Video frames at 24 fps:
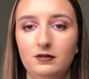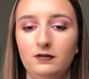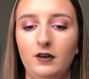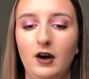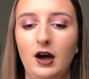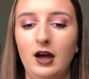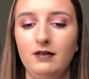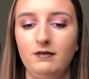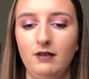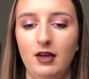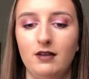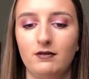
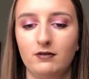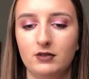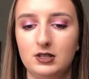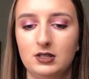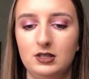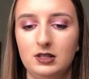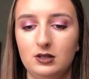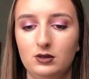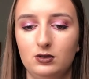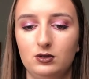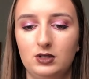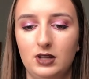five every
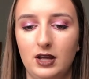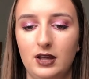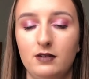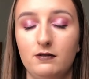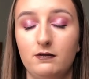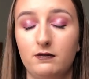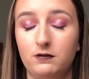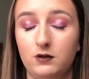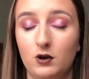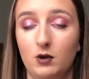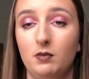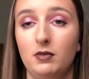single day
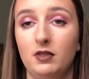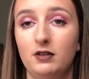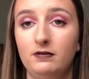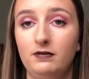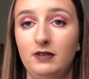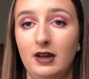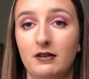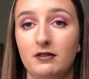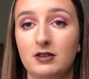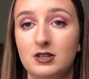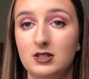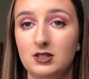from the
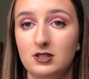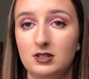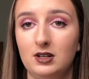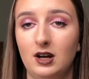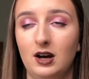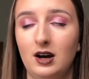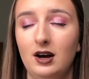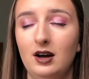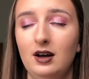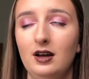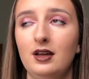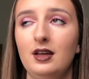very
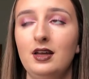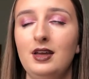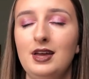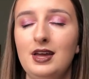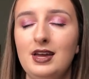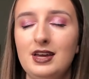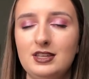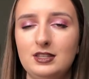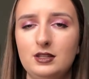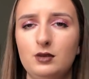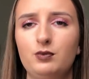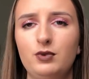start
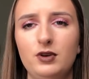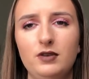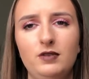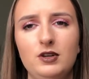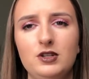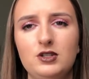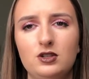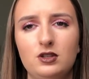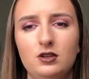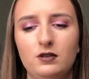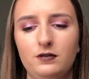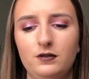is a
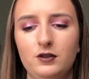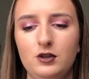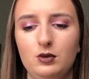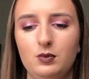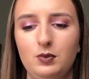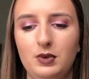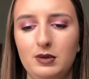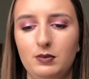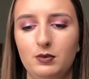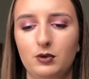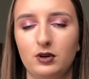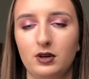privilege that few
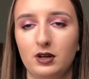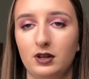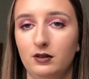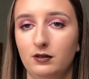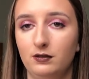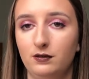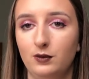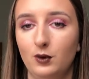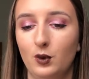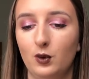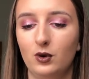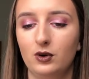people can
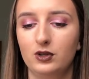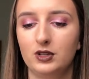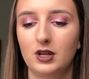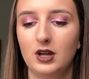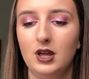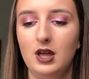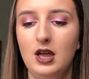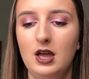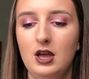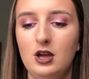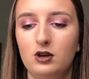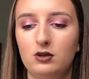afford.
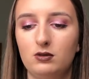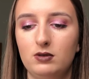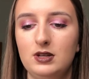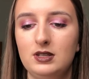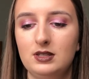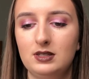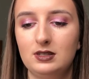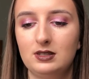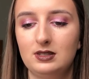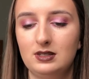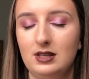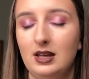
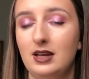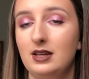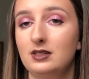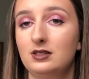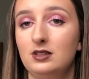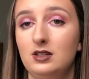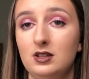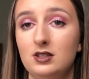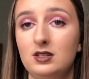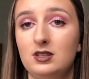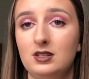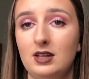Kris said,
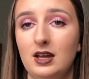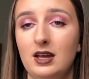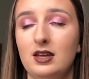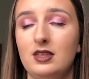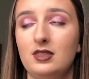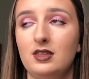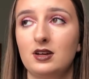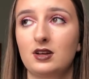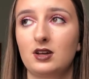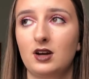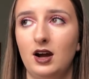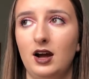does say
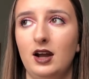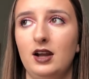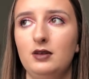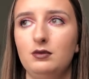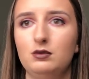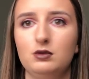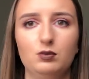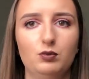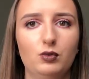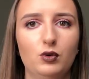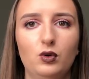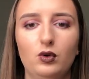that Kylie
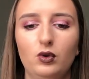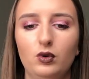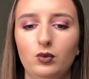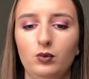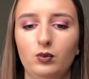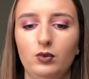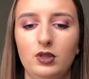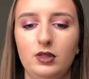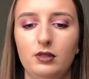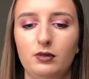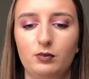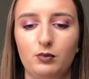was born
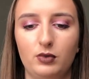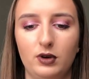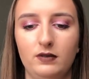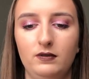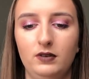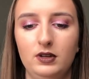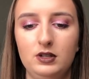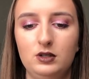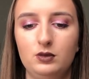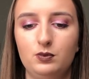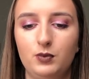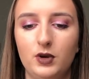with
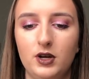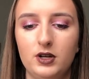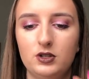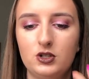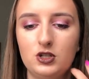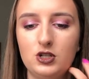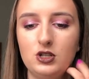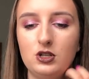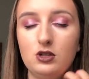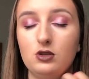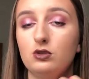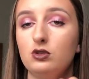privilege, but
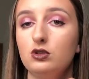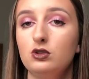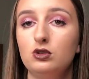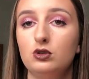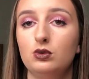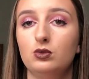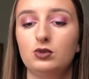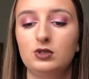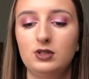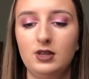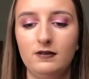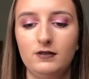she used the
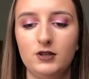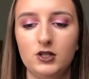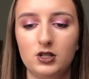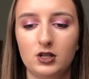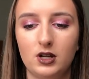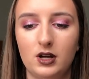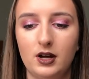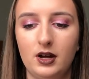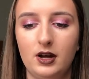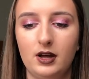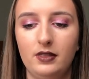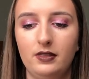tools given to
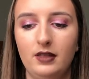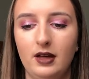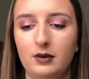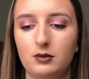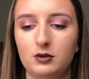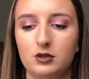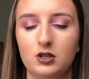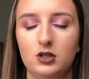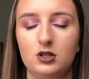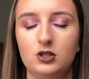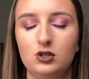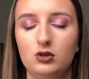her and that
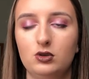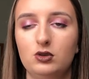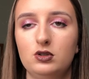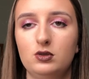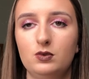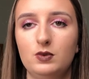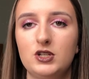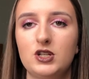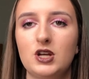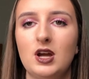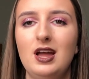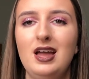was her choice,
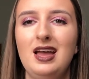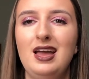which